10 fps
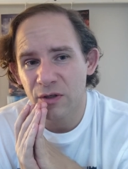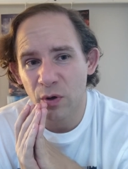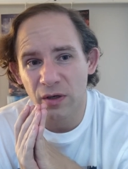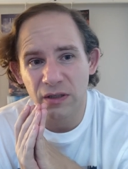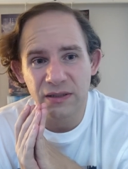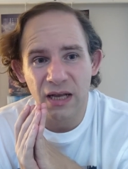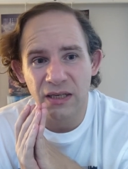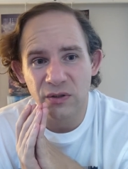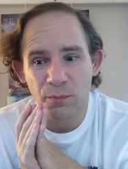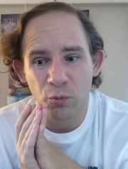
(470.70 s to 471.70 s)
turtles
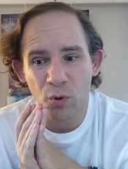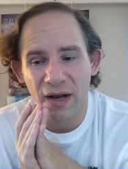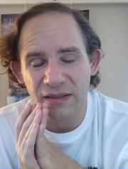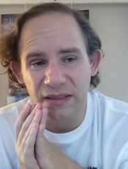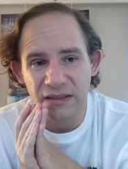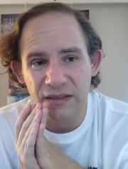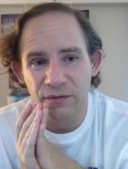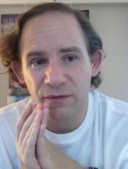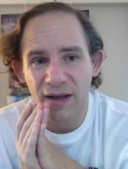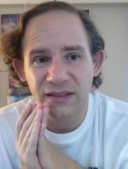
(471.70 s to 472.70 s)
are surprisingly
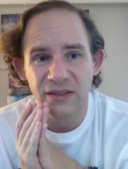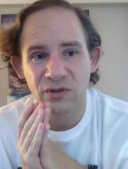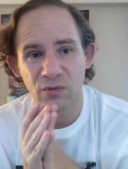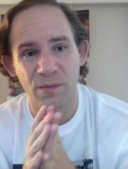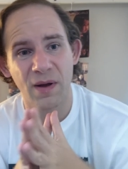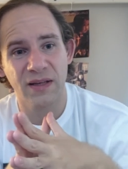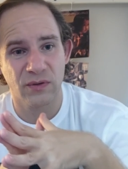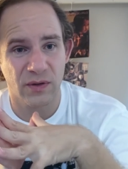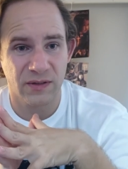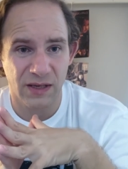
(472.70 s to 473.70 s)
fast
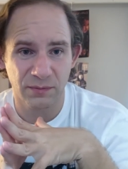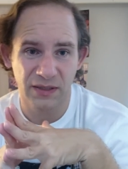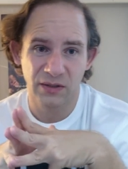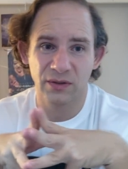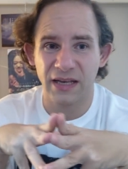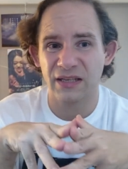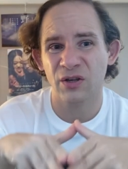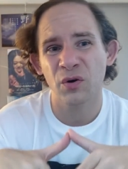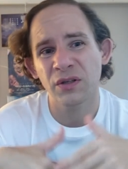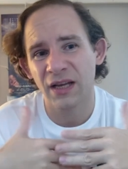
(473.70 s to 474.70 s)
swimmers or something. So
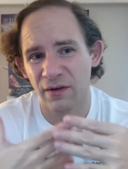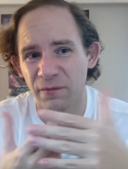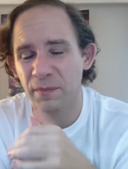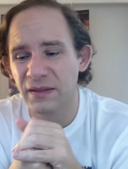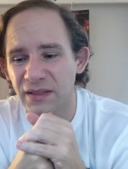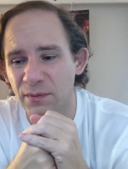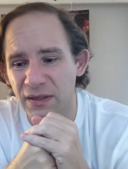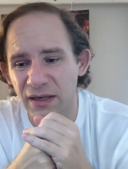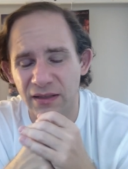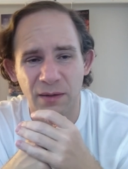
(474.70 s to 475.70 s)
it could have been
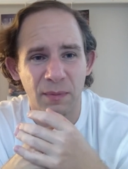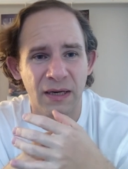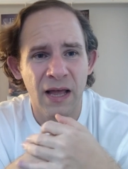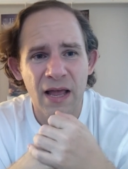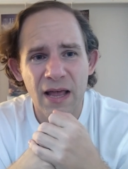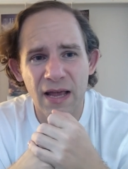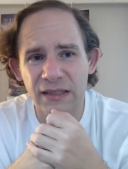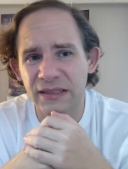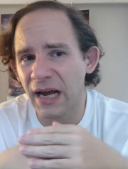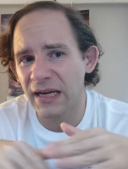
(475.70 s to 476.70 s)
something like that, but
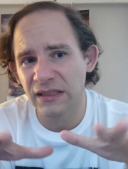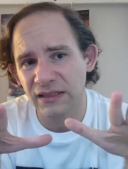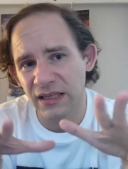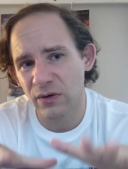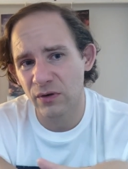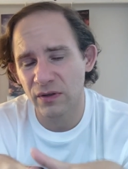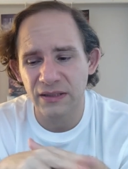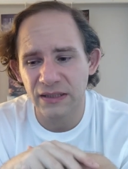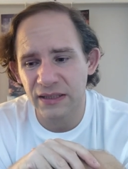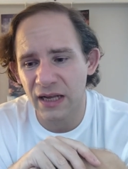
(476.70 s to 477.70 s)
it dials down on
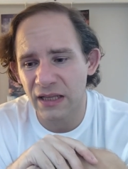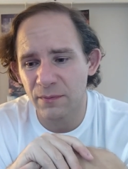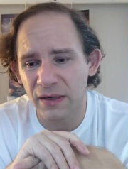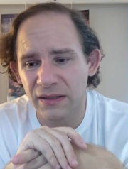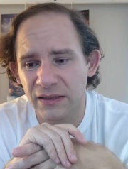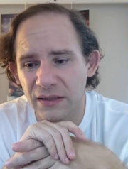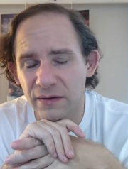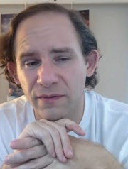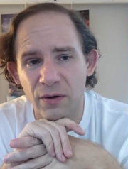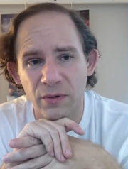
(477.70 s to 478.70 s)
these elements
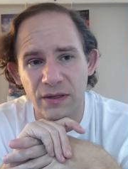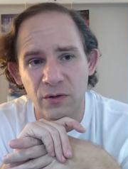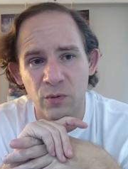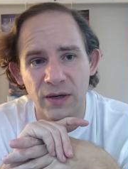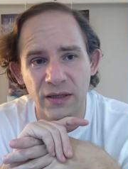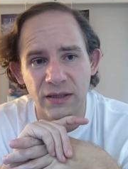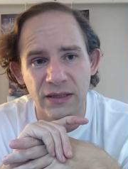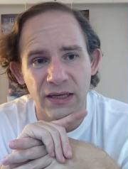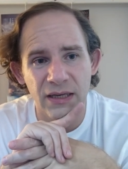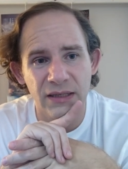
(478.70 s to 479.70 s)
uh, very
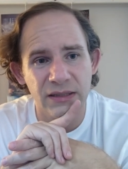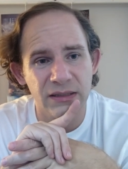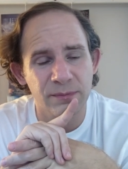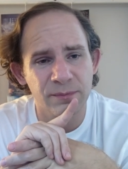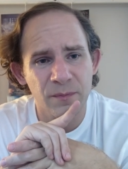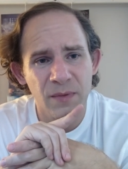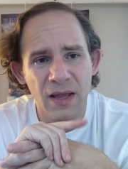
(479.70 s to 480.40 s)
quickly and um,